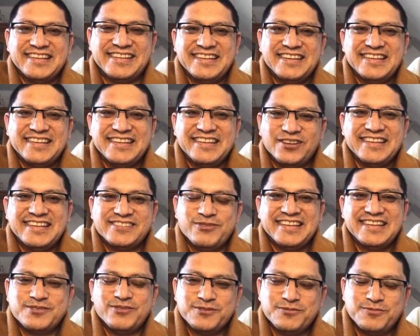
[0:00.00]
it's
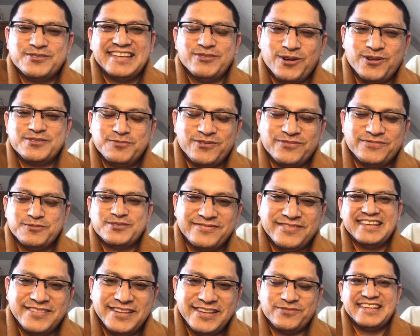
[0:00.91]
always tomorrow,
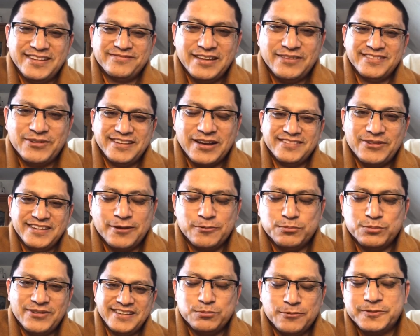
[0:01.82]
eh? never
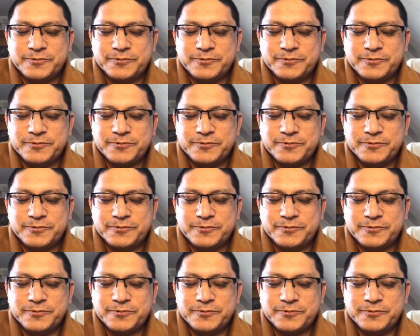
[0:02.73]
comes.